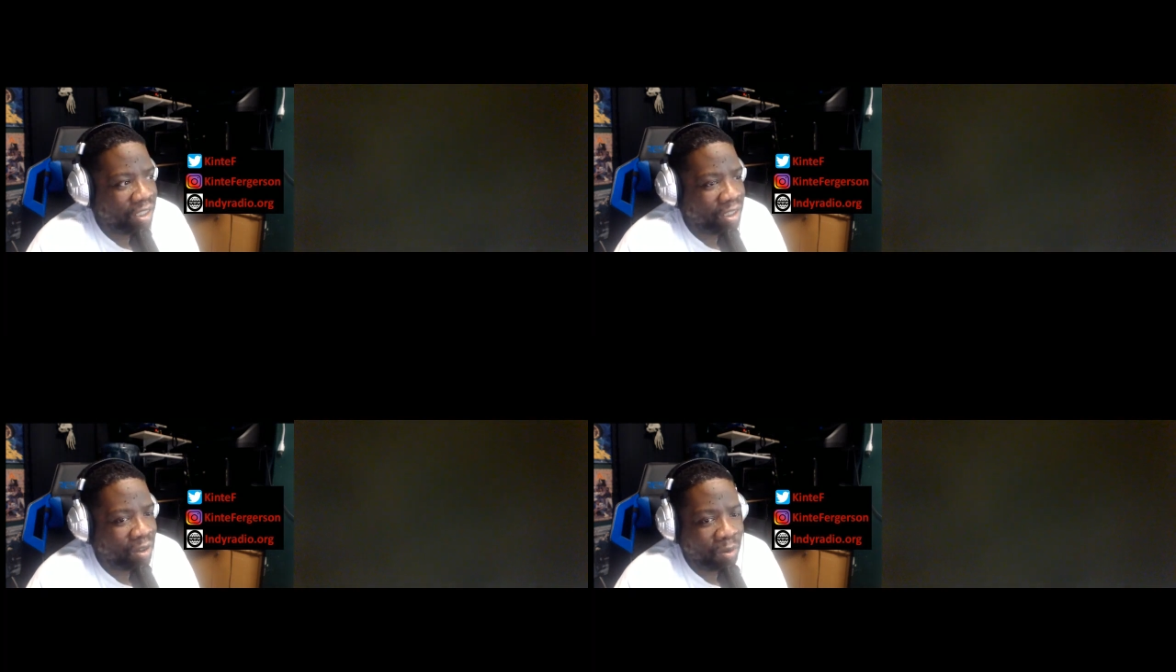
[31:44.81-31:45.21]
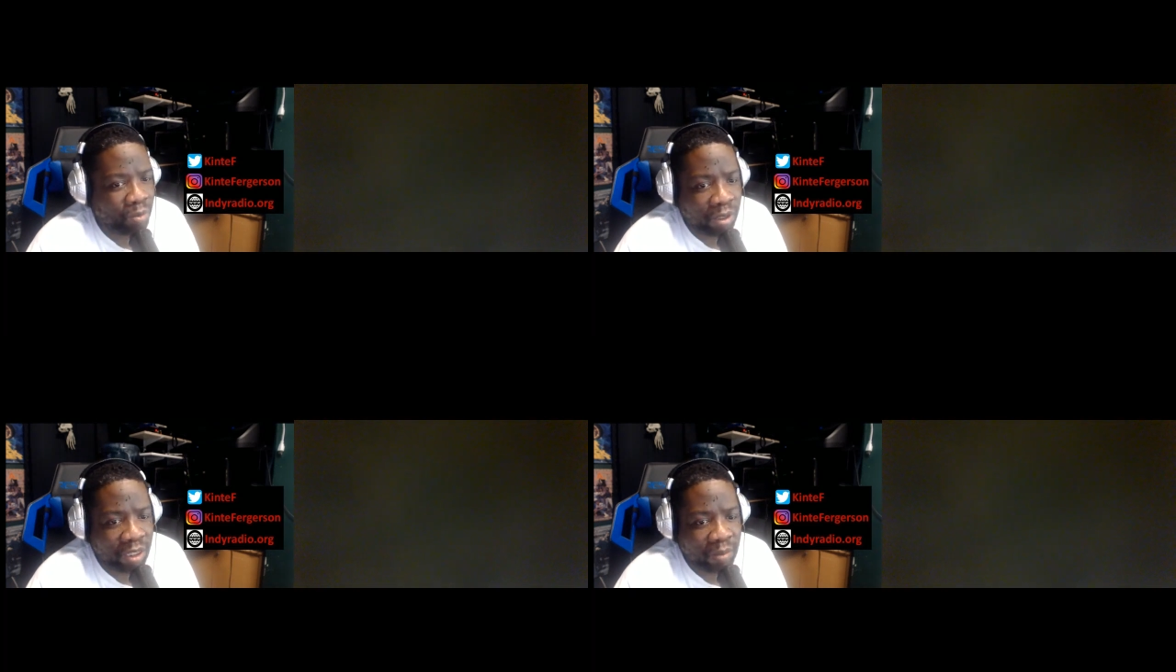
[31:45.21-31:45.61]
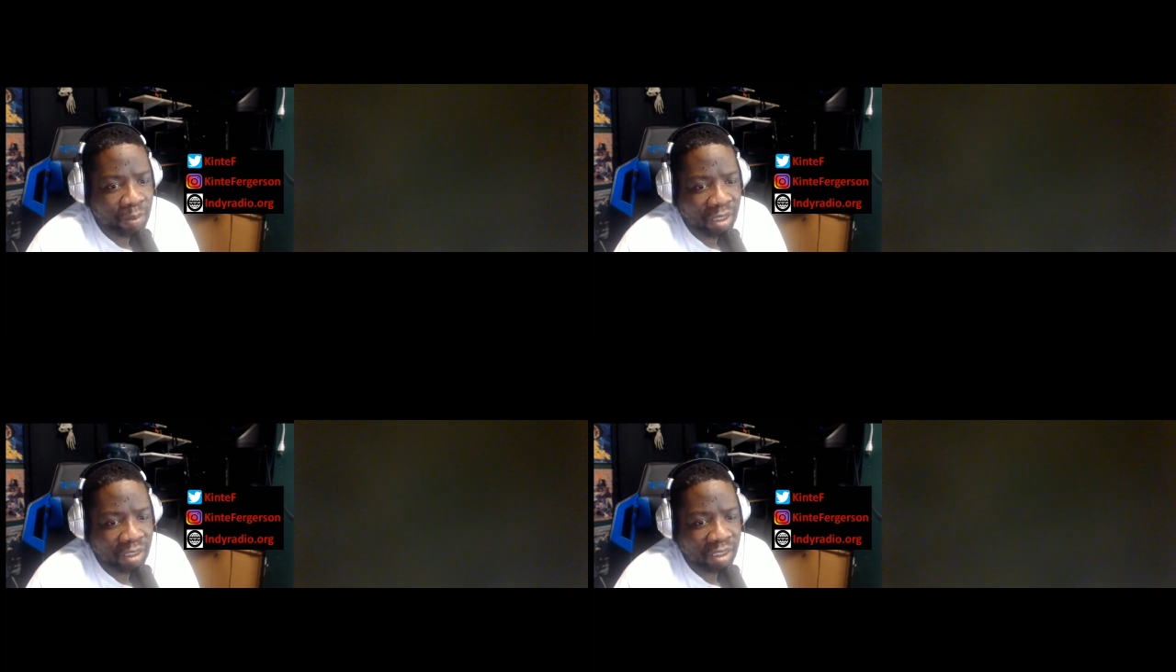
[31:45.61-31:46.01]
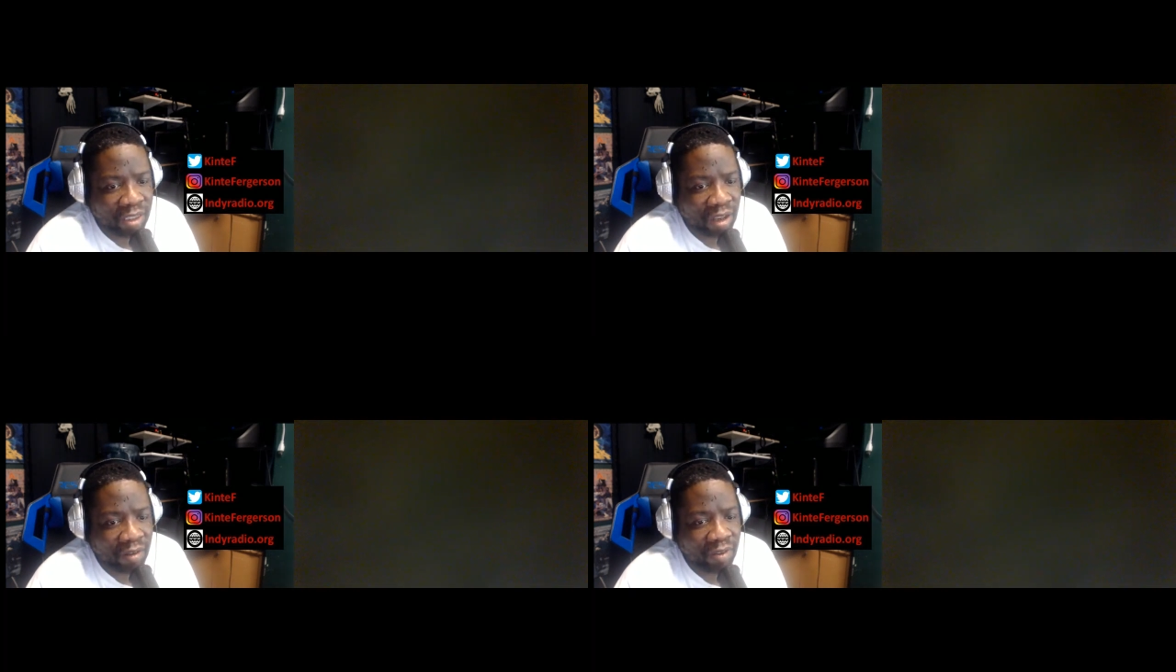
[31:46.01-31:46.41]
deal with really spicy
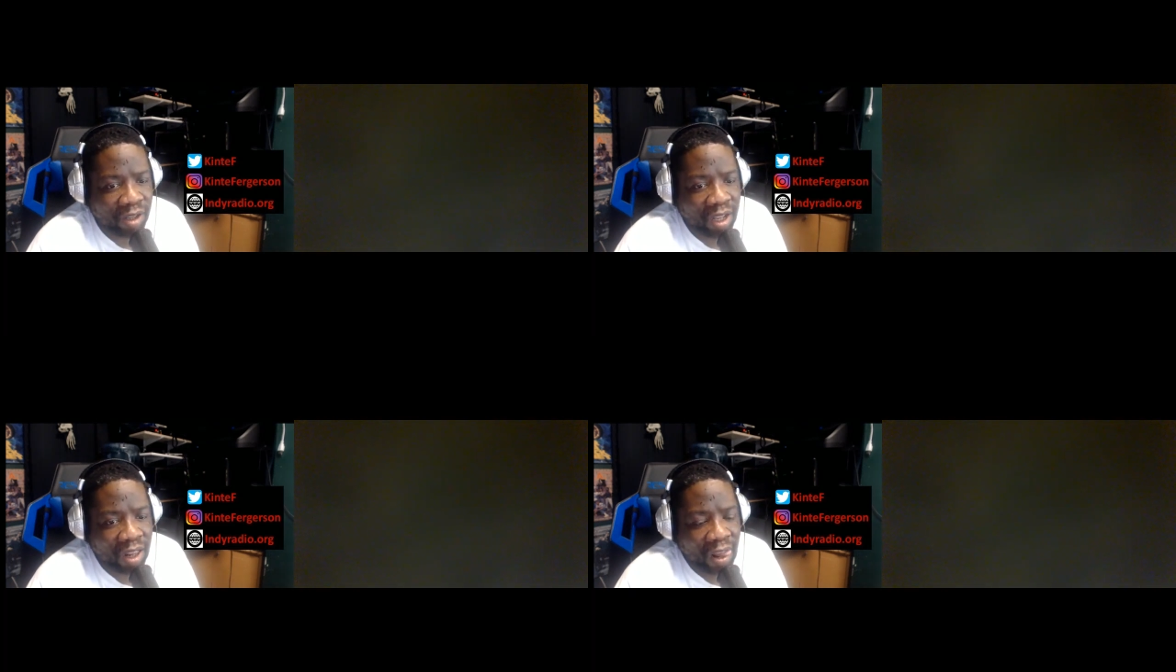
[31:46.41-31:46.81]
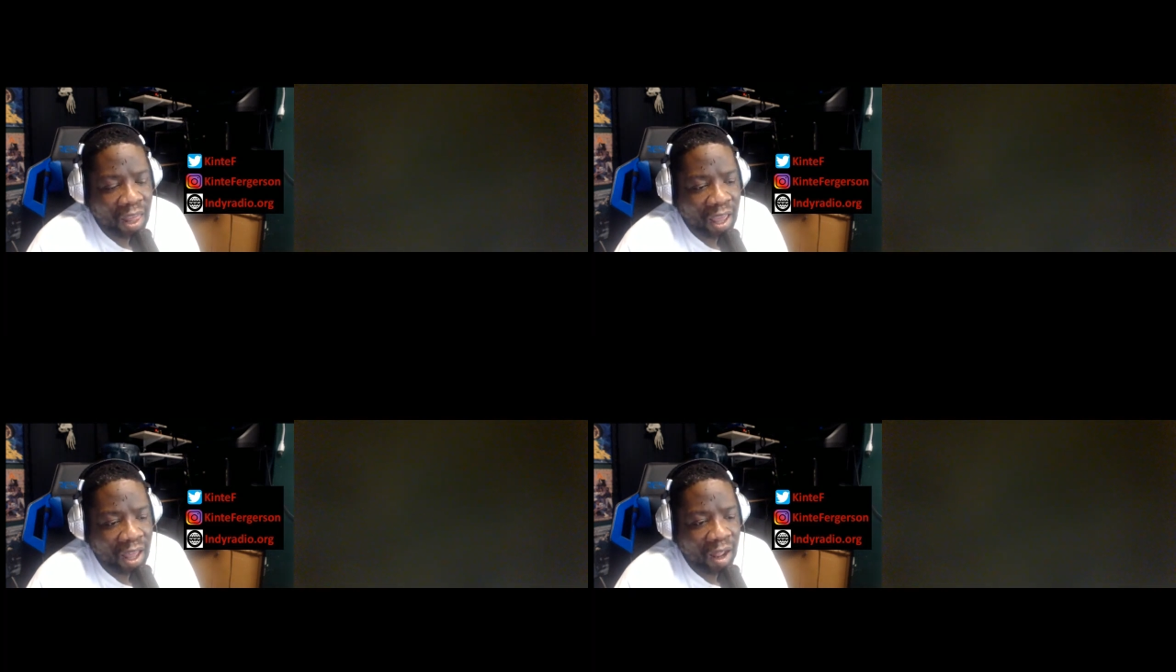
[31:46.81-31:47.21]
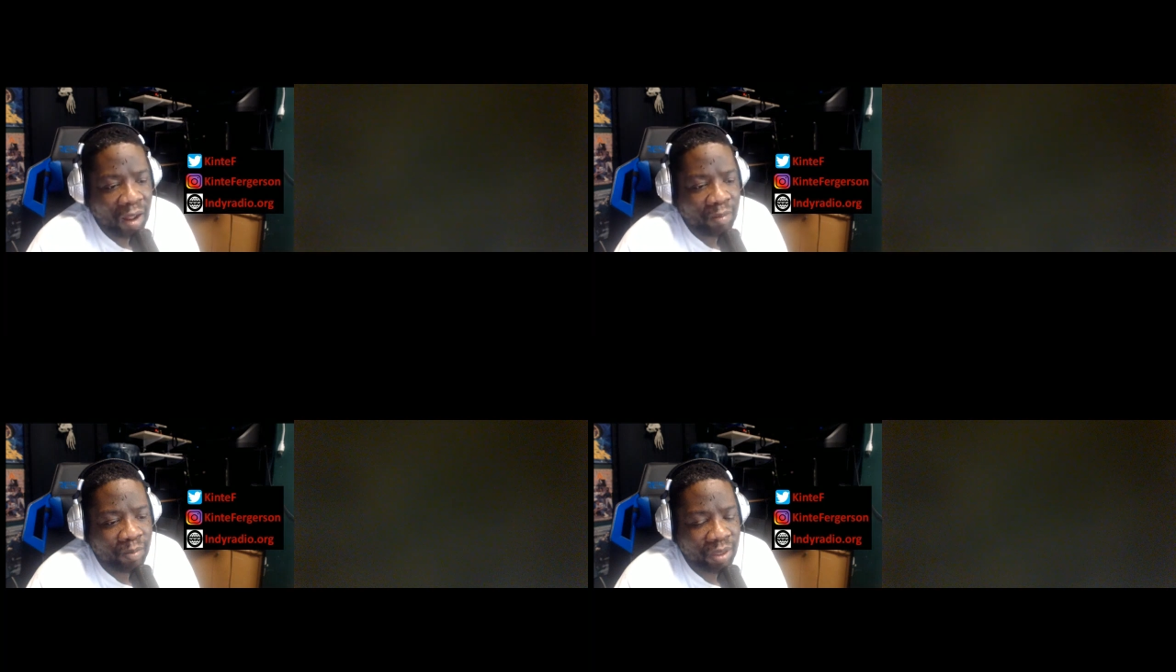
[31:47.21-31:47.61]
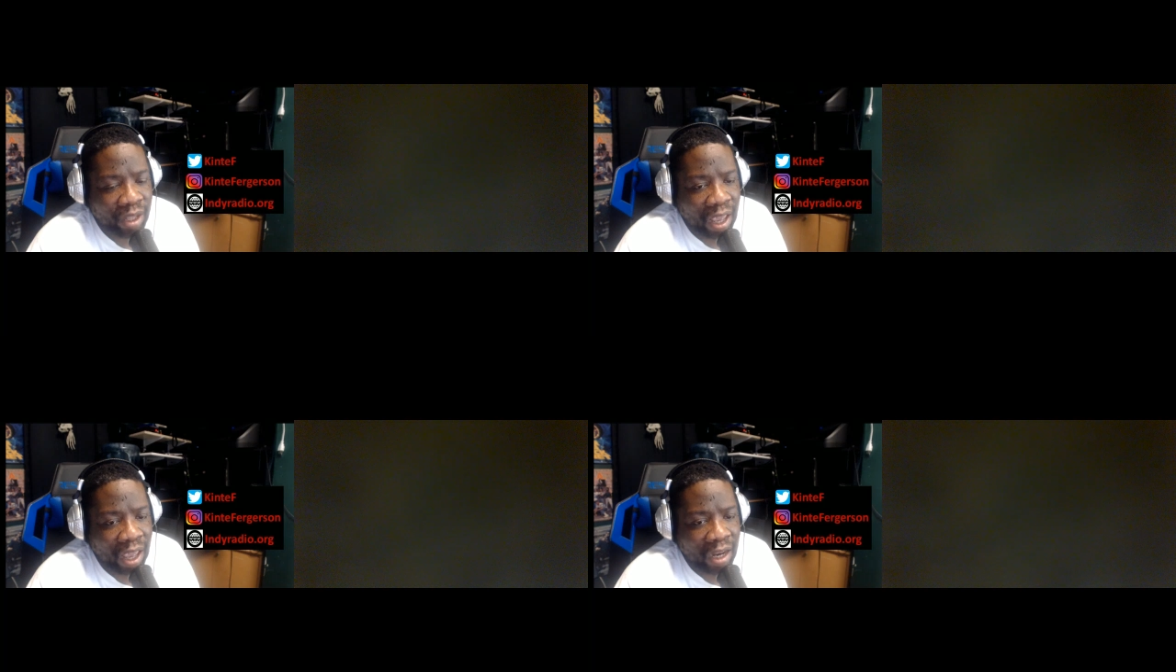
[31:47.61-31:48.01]
stuff.
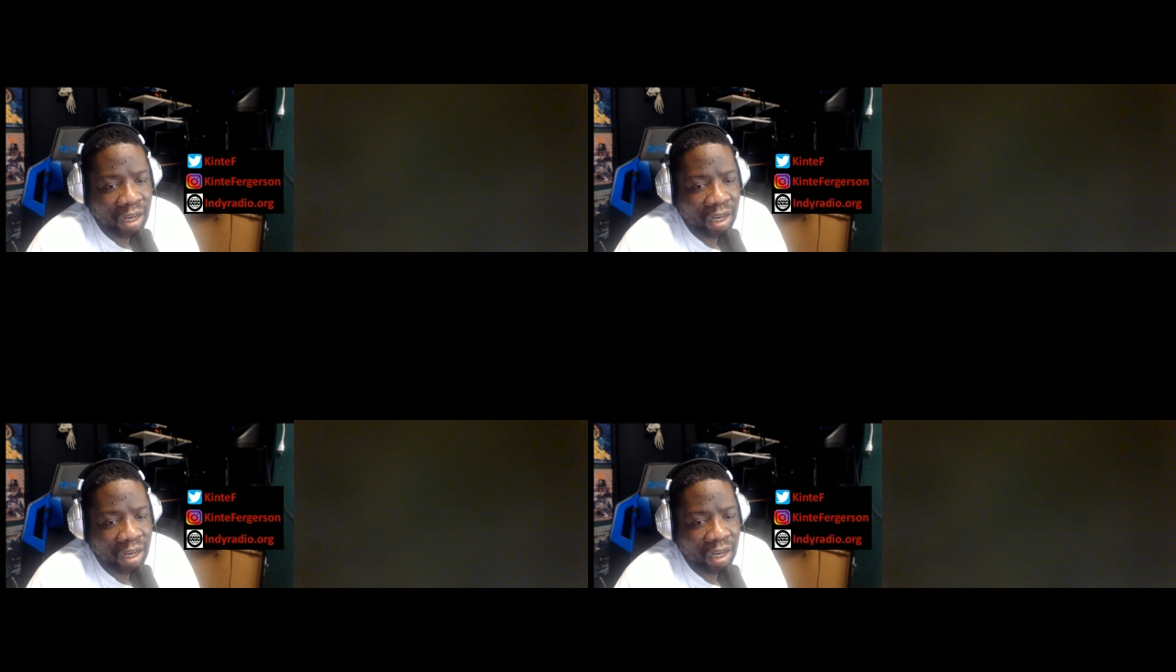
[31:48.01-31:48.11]
And,